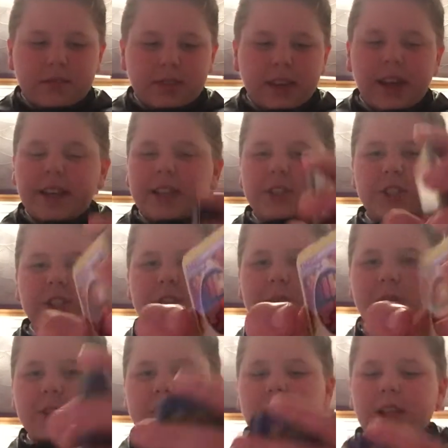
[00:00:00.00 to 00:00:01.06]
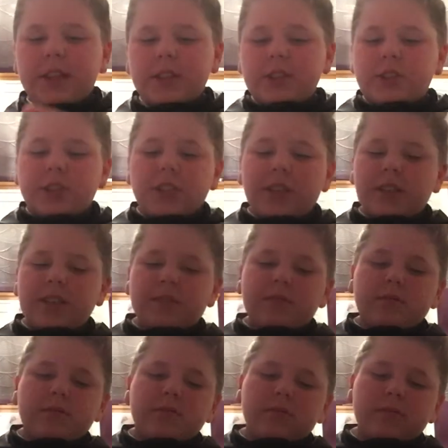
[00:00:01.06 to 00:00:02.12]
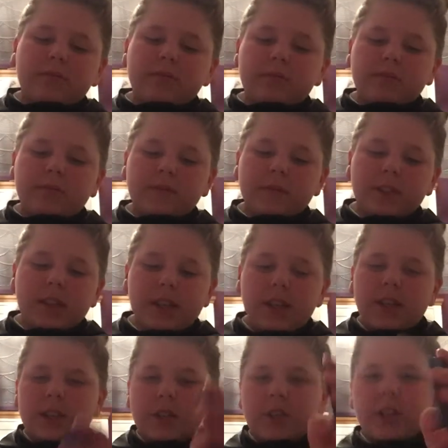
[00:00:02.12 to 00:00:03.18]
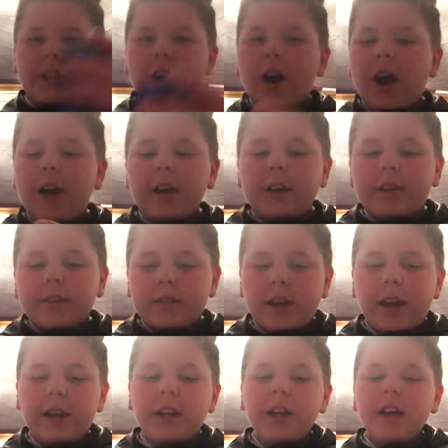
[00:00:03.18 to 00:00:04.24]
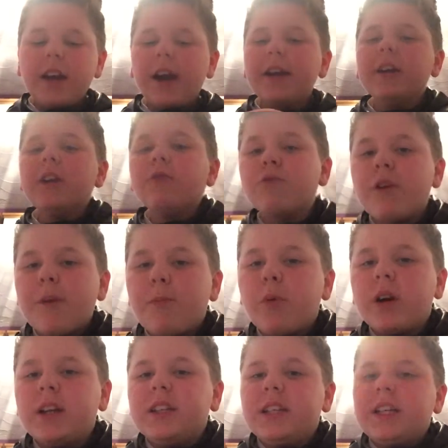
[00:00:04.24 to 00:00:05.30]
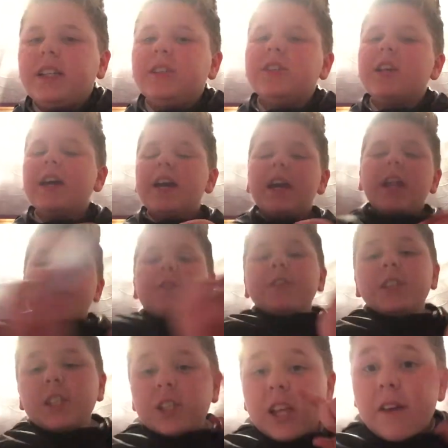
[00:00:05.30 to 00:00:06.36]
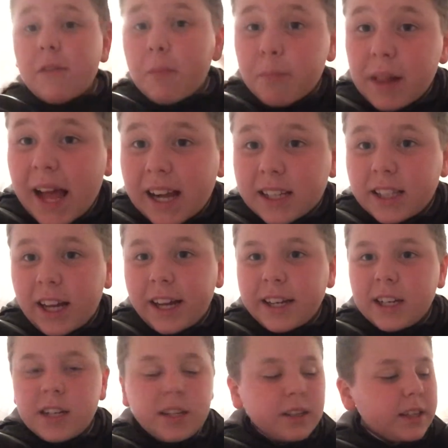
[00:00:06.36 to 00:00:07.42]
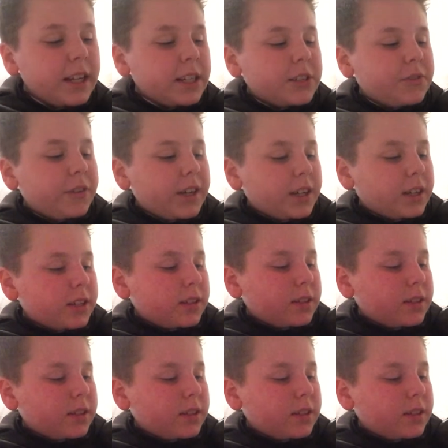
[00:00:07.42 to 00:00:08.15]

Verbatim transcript: Energy, special energy. See, I'm gonna, I'm gonna rip one of these. If it doesn't have a black line, then it's fake.